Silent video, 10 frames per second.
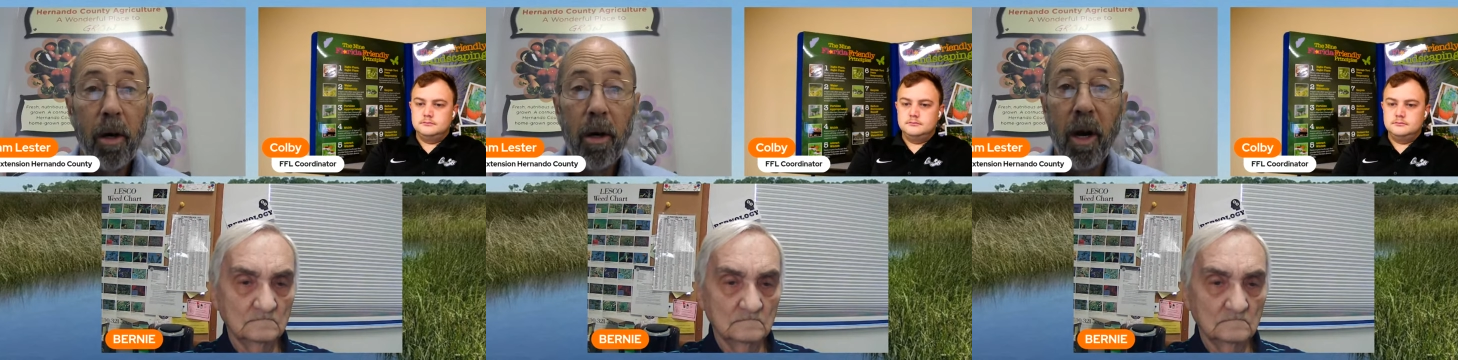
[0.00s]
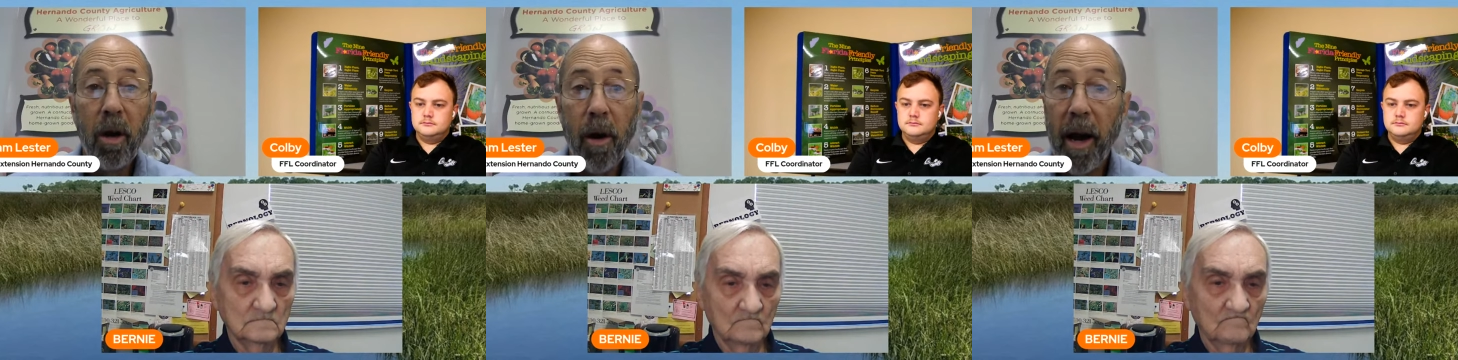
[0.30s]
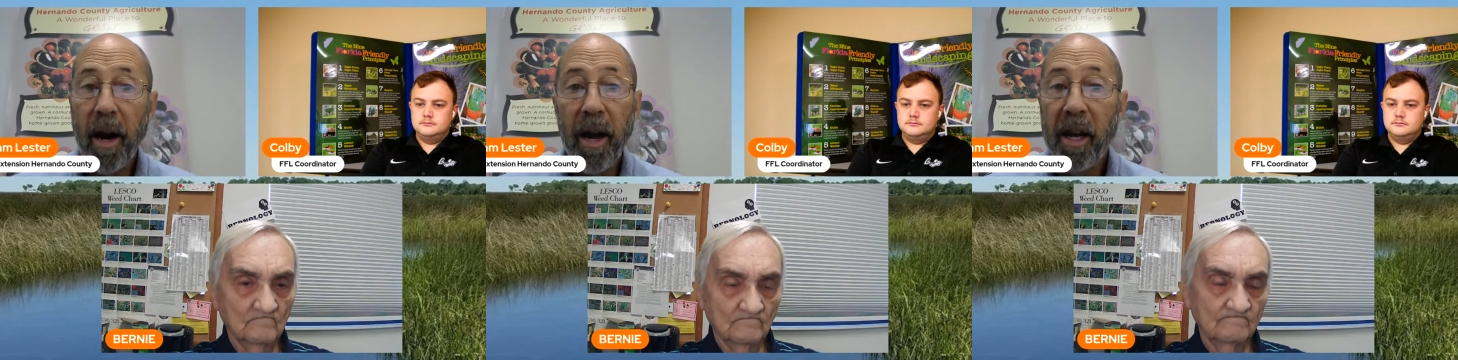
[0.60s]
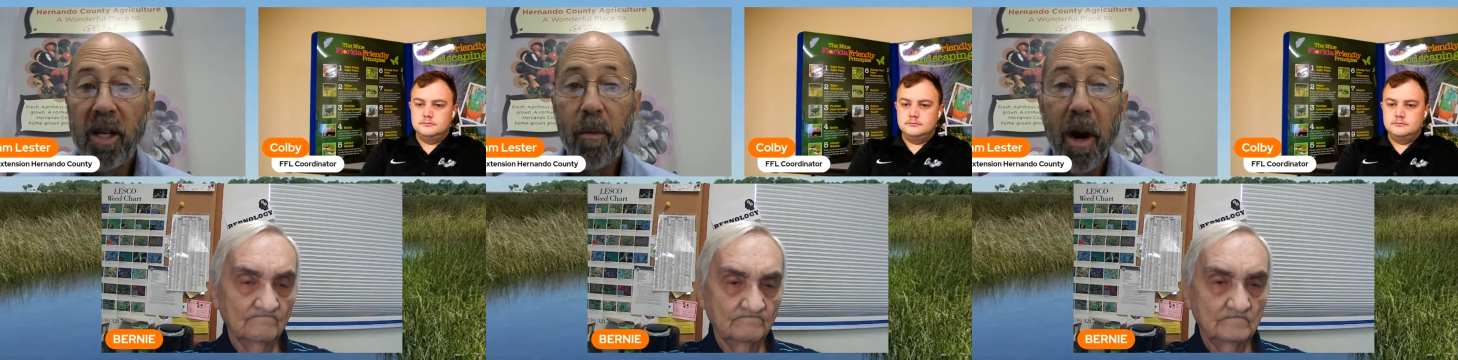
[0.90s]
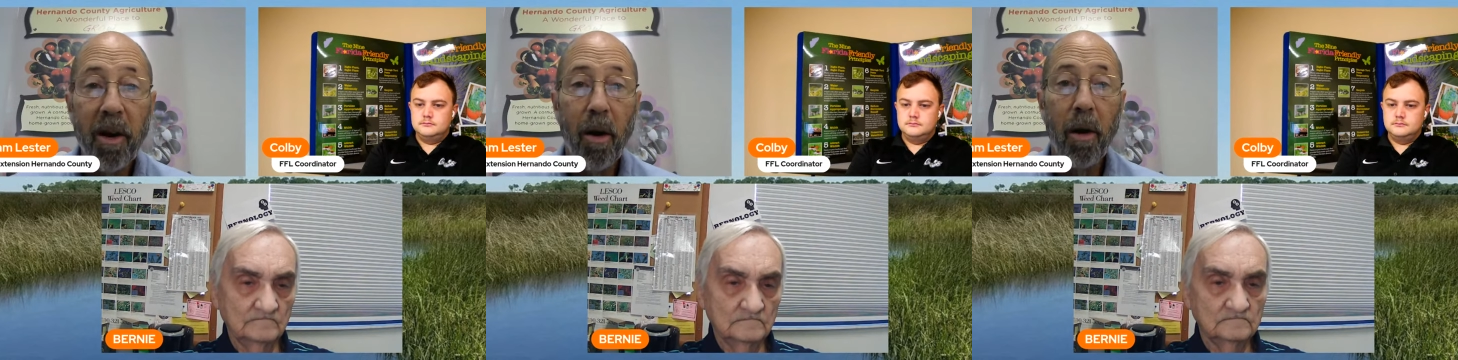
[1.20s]
Speaker 1: You know, I got ants in
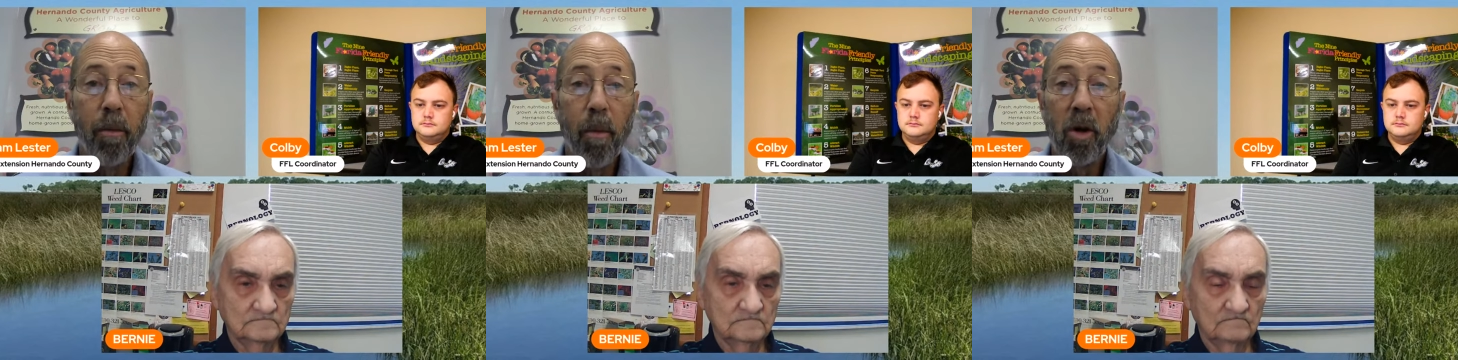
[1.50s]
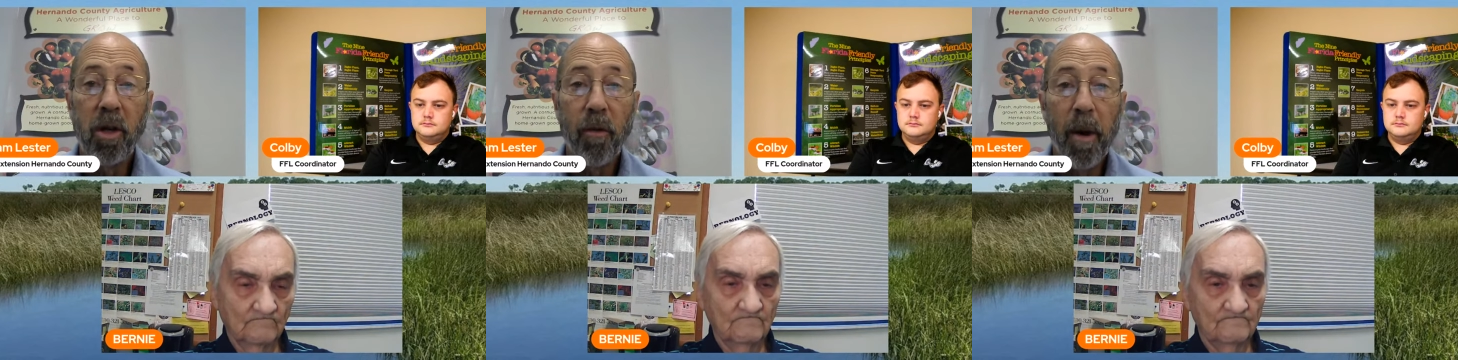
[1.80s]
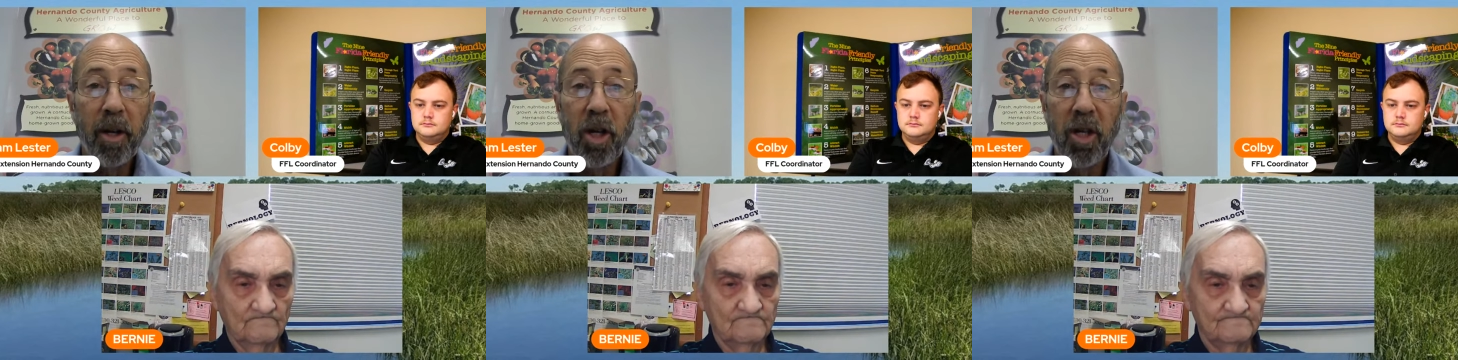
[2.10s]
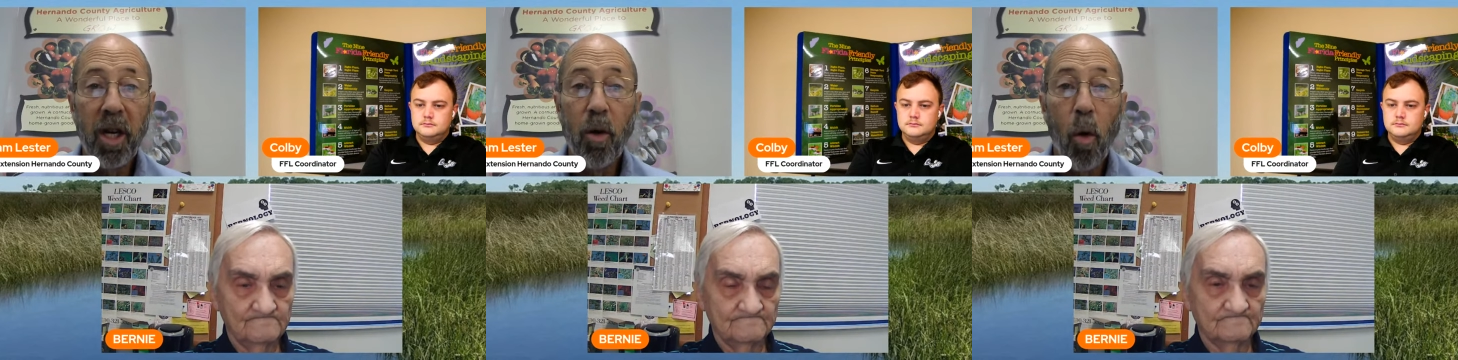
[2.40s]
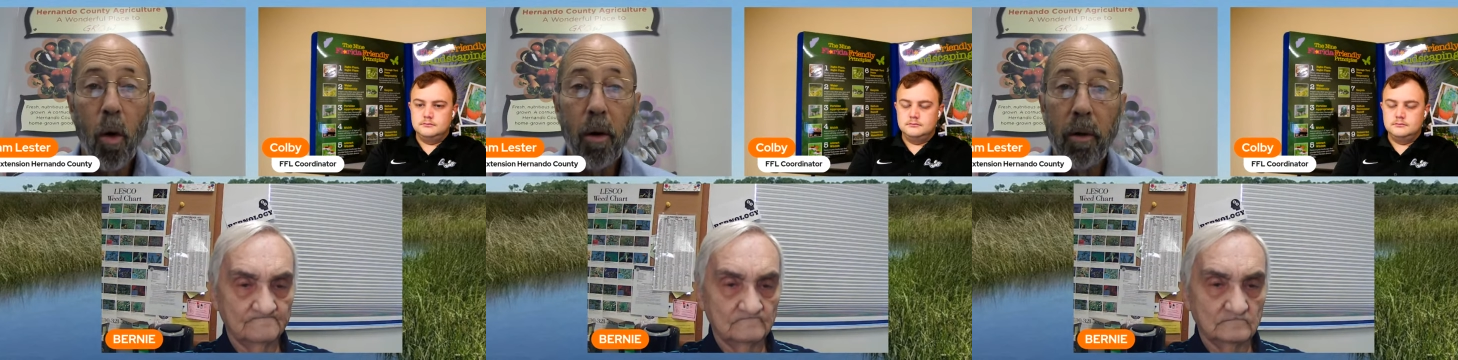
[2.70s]
my yard. Most of them I just
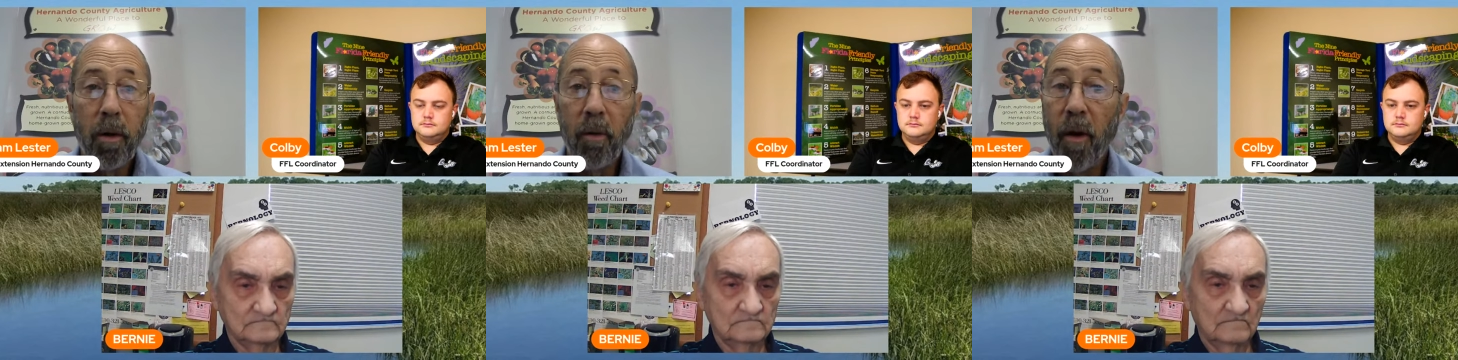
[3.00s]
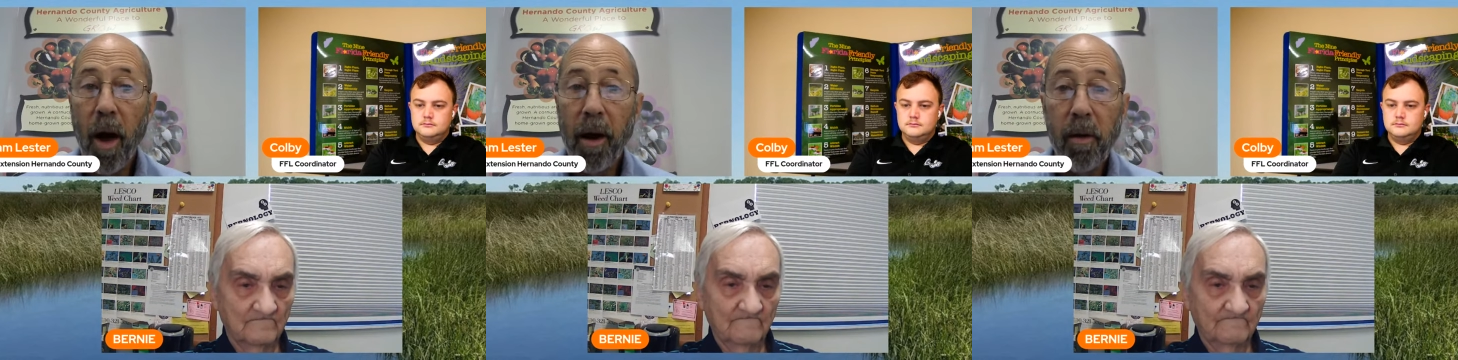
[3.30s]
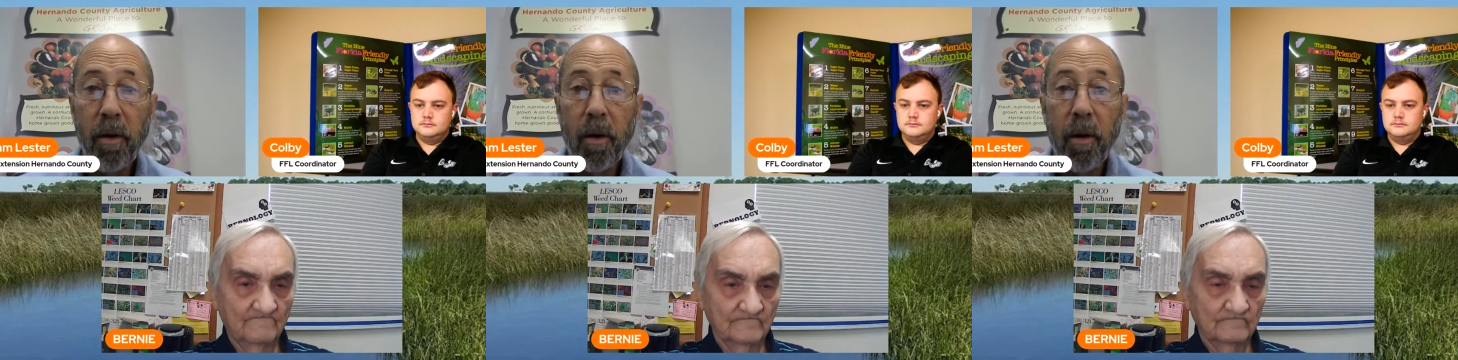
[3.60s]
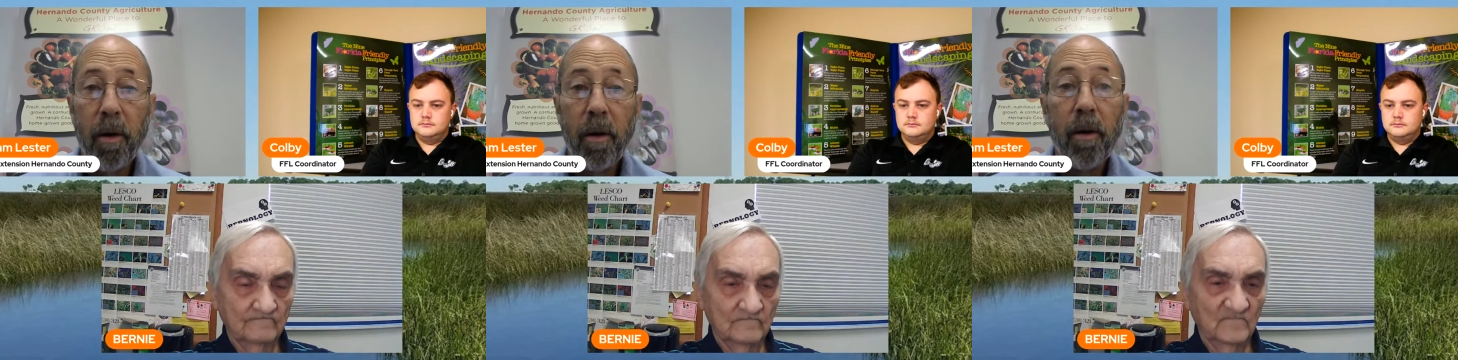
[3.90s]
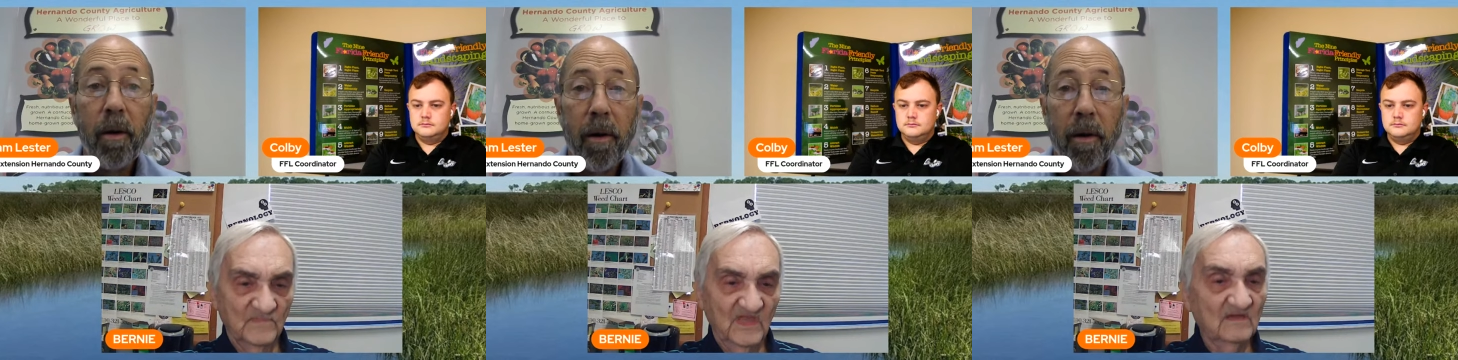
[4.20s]
ignore.
Speaker 2: They're fine.
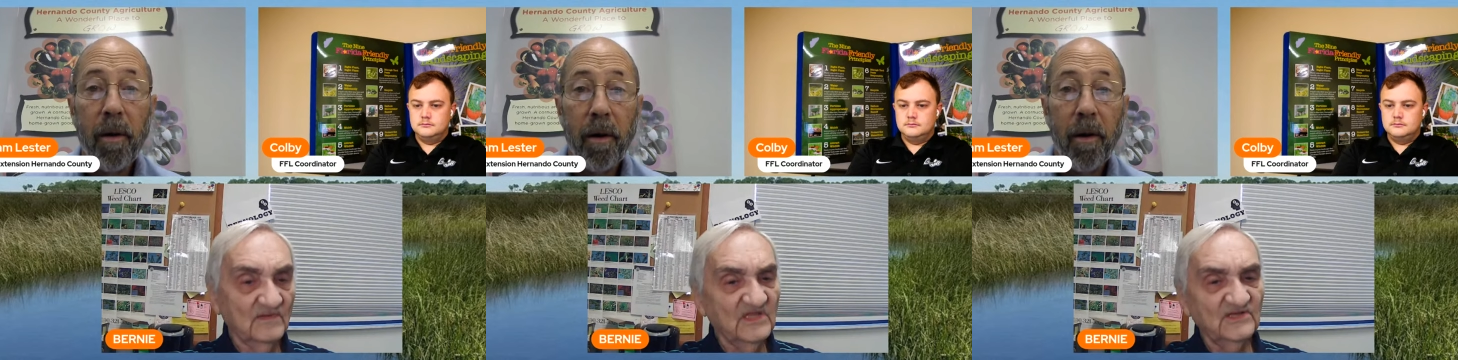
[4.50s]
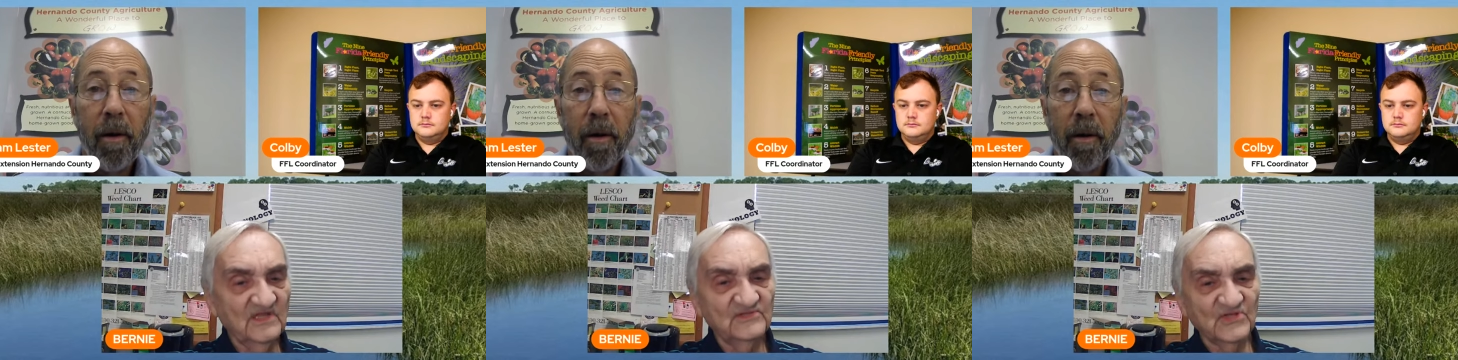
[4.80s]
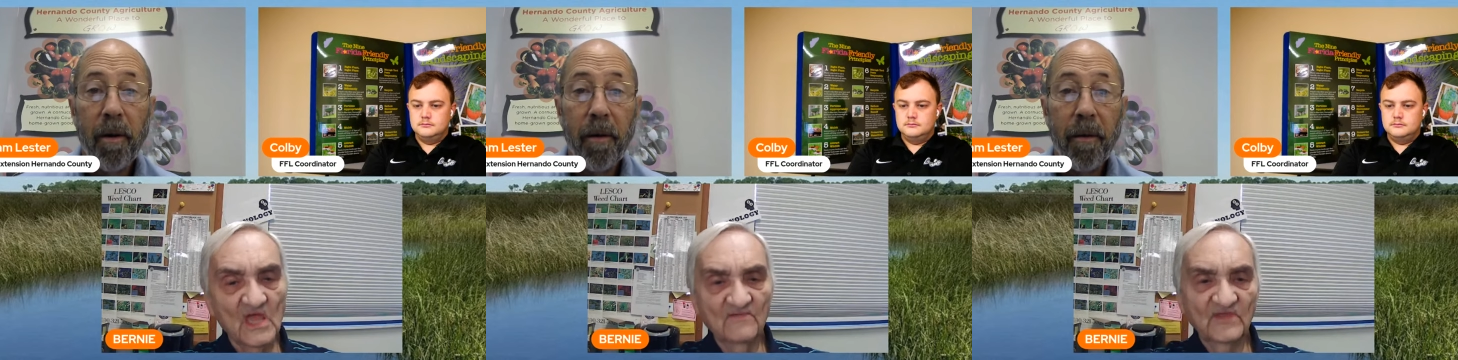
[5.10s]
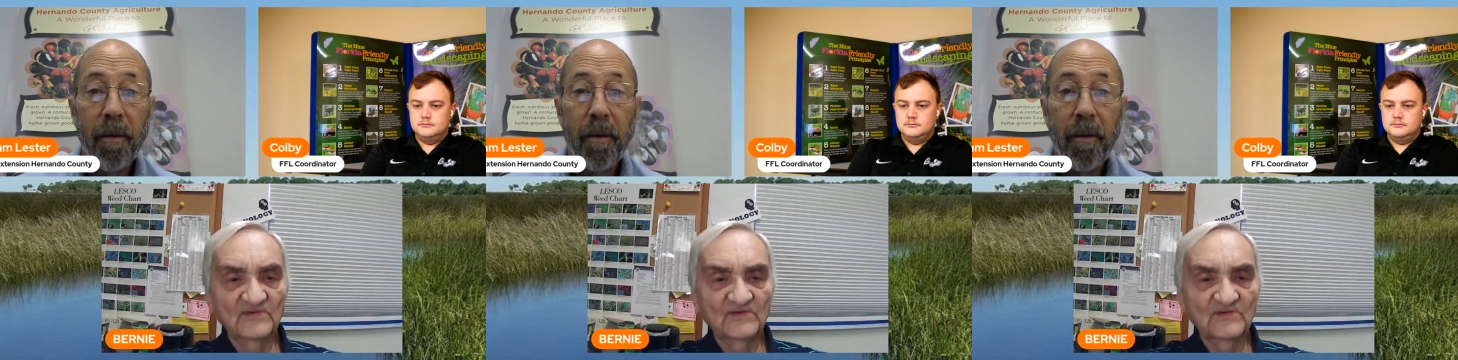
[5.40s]
You know, it, it's kind of